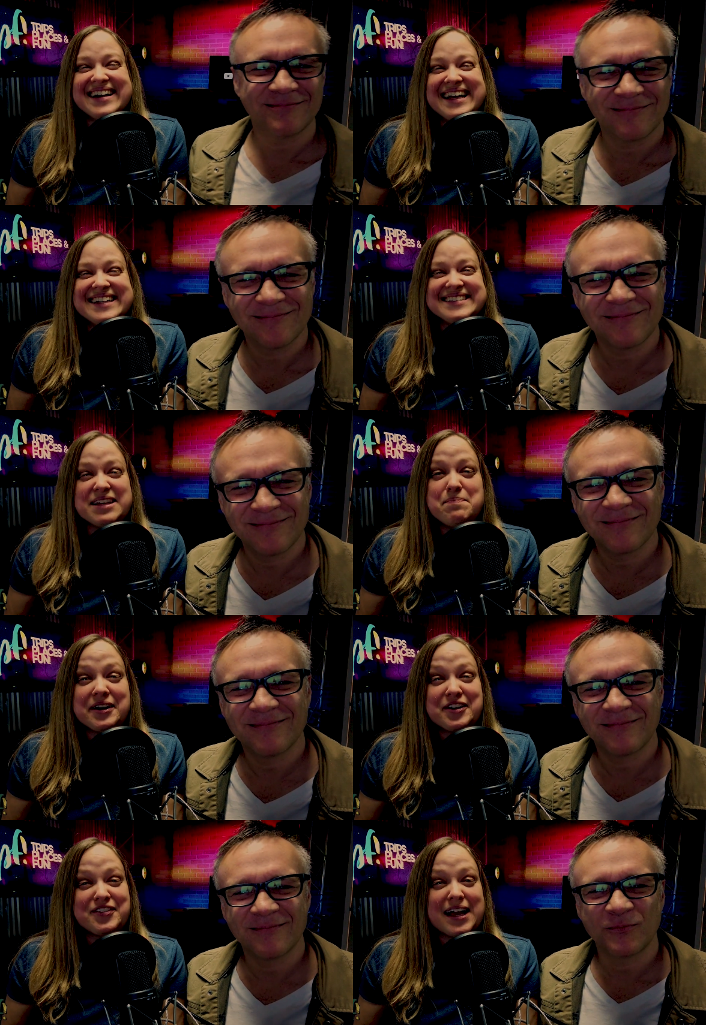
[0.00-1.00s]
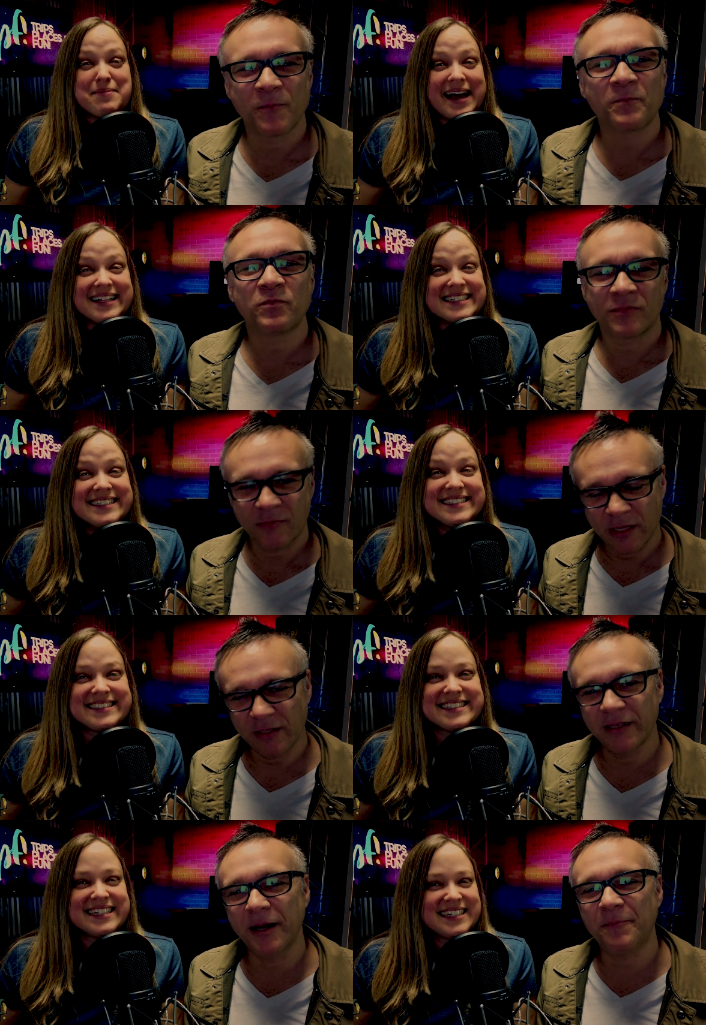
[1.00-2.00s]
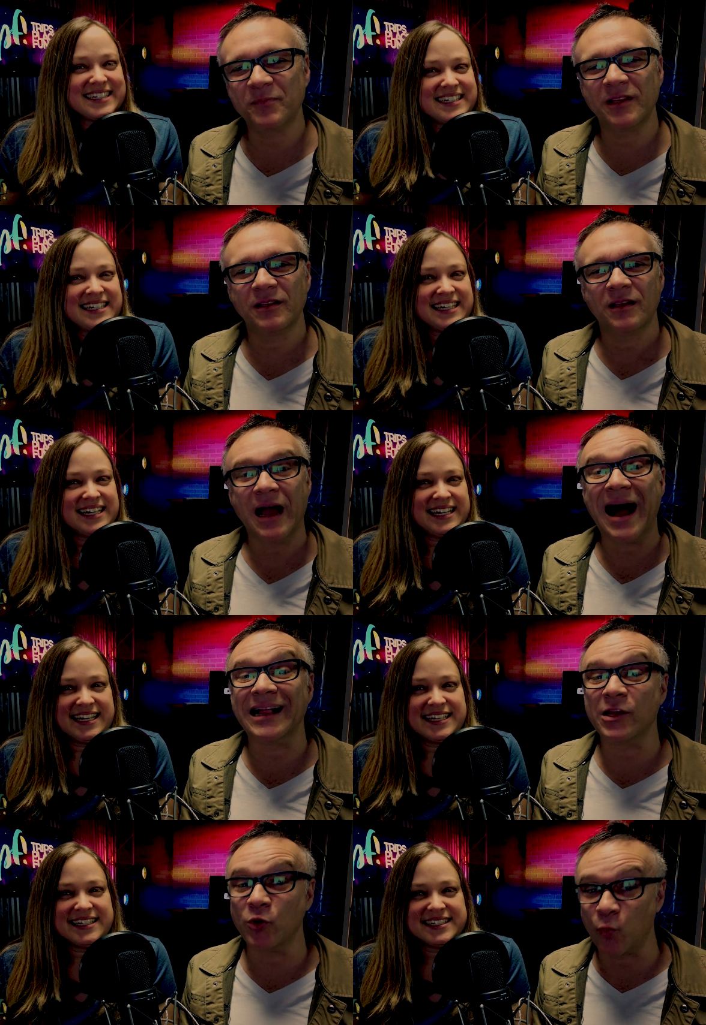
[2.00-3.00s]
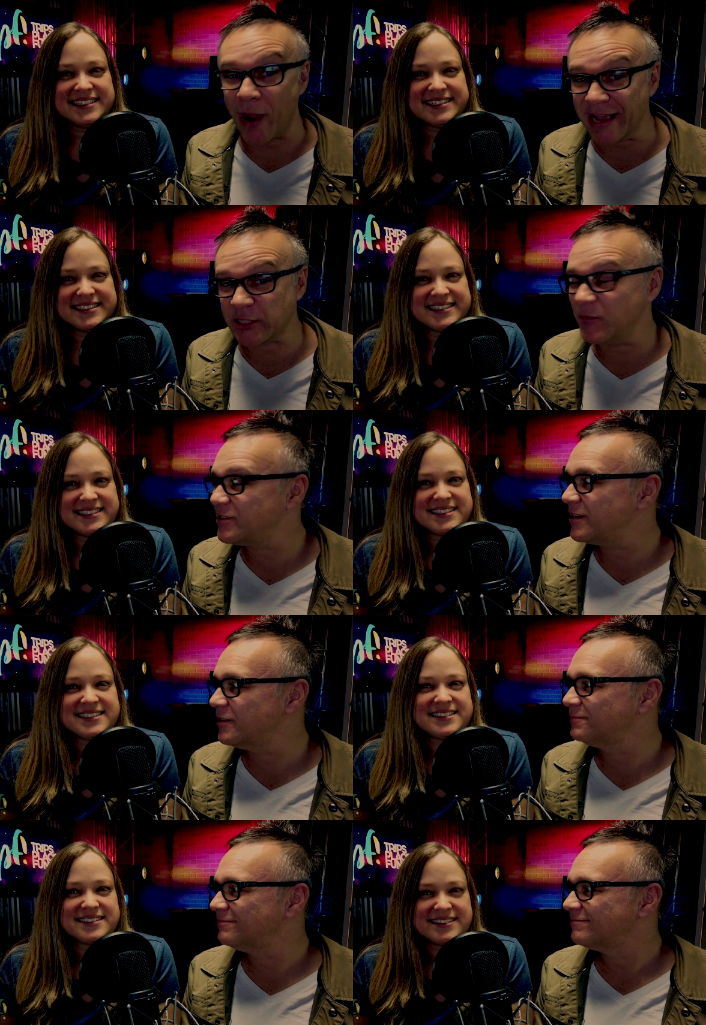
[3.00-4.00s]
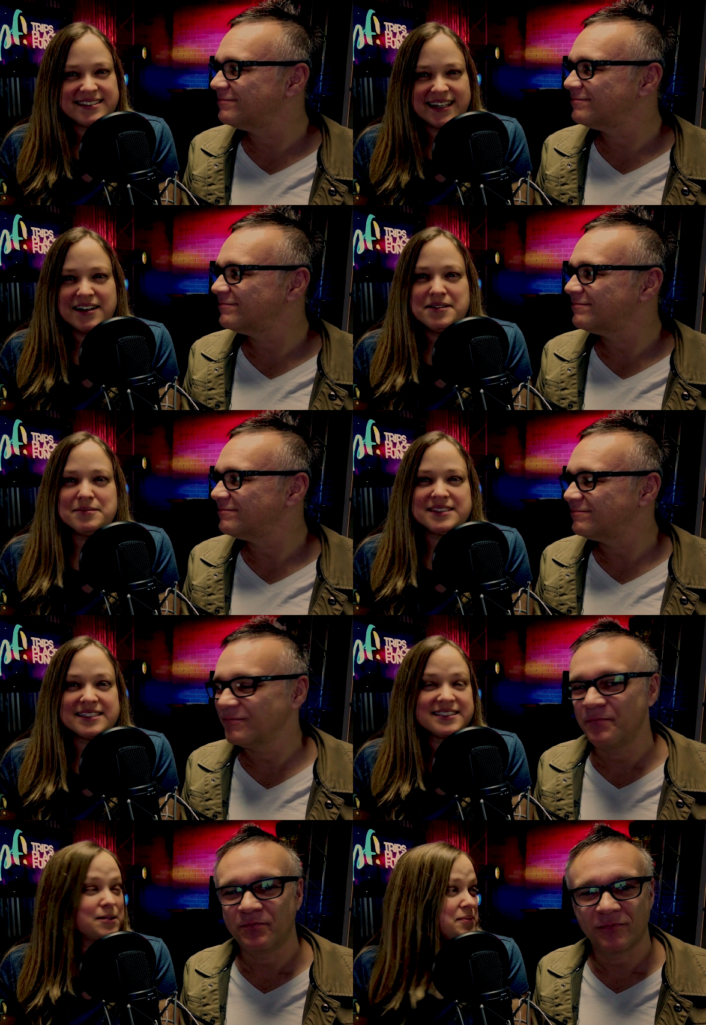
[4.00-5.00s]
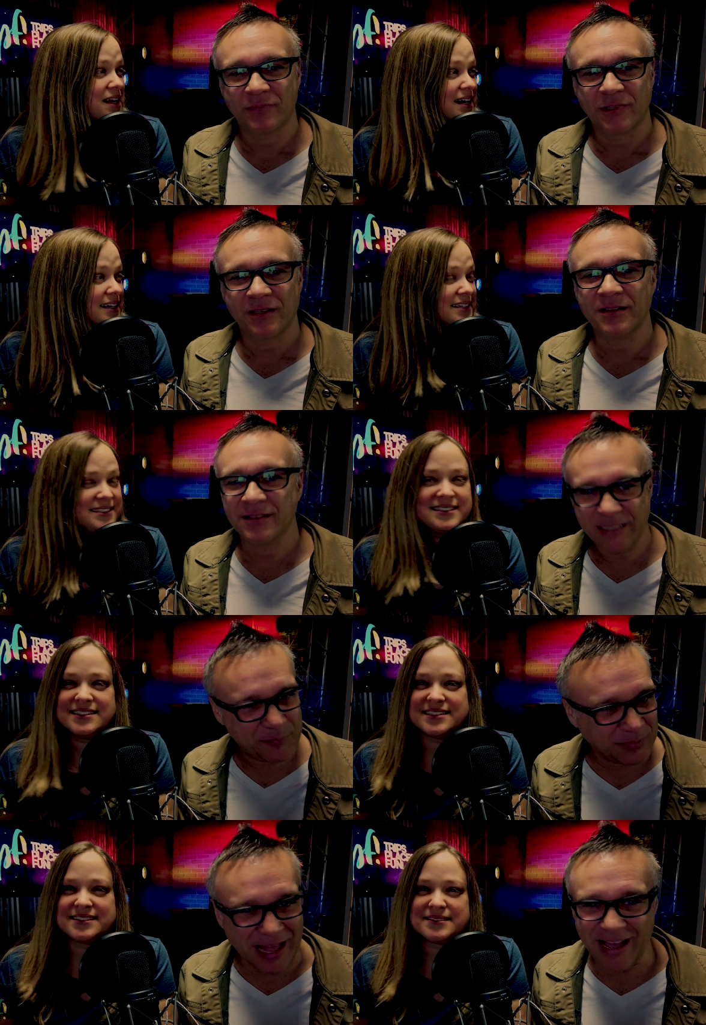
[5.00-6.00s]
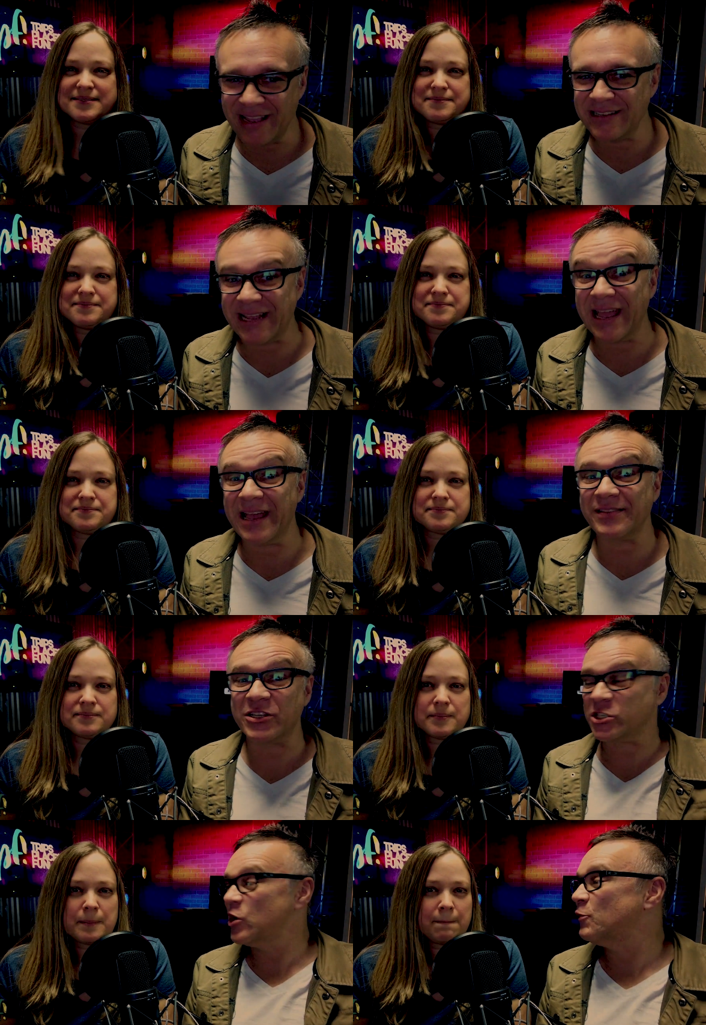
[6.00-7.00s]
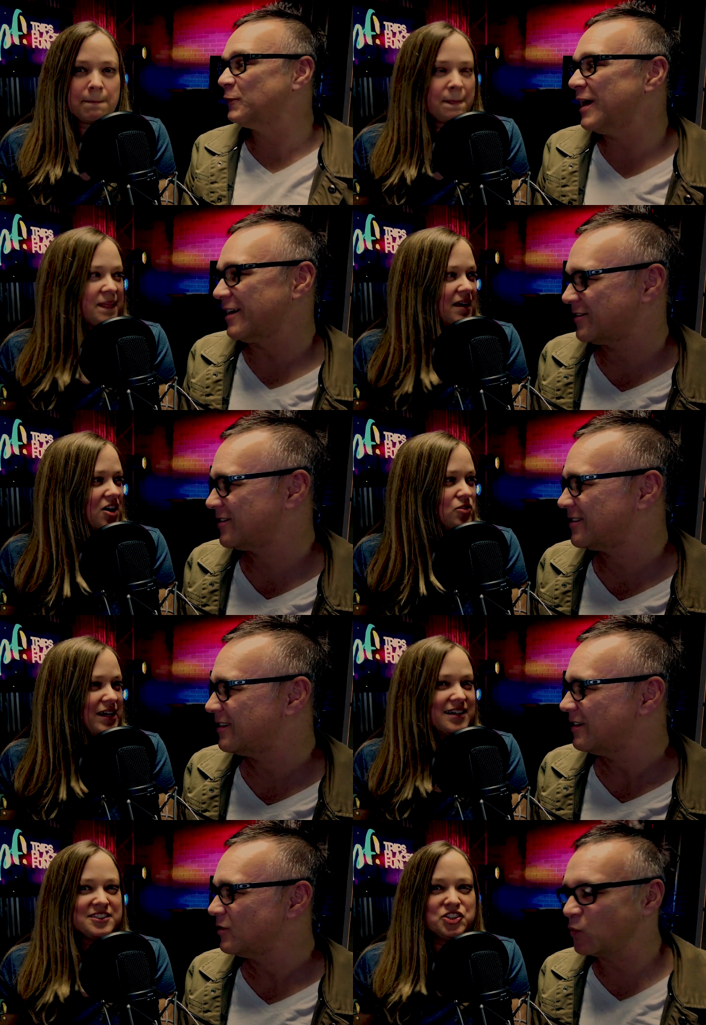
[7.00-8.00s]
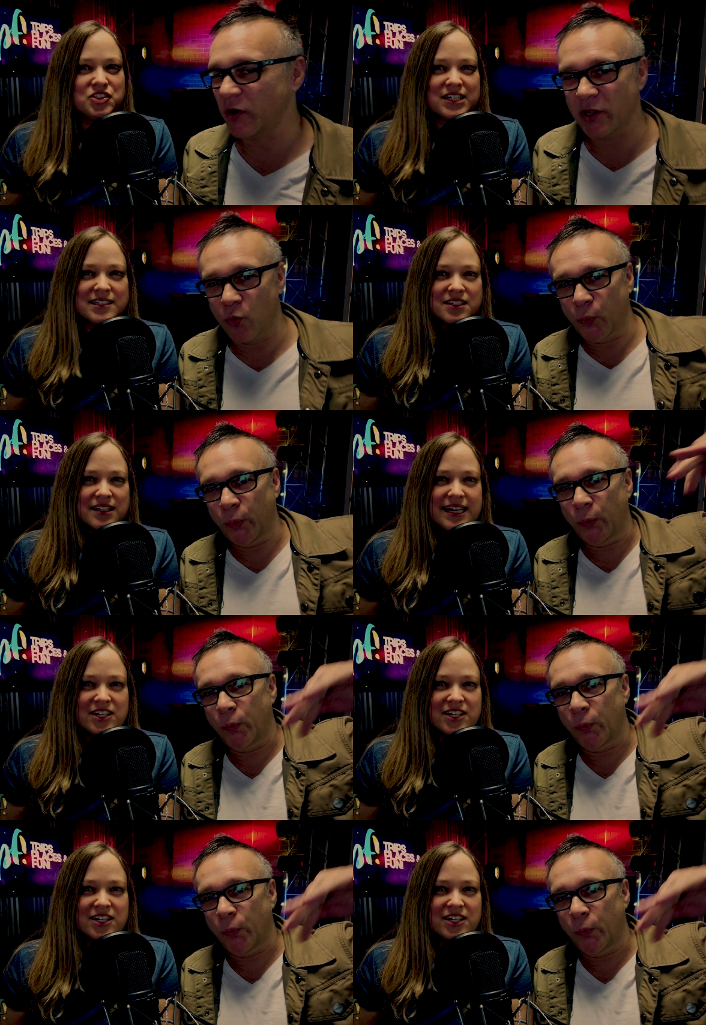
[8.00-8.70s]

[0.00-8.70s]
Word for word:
Speaker 1: All right, the Butterfly Palace. Yep.
Speaker 2: Hollywood Wax Museum.
Speaker 1: Yep, the zip lines.
Speaker 2: Zip lines and the Snowflex. Oh yes, yeah. so you, you can, can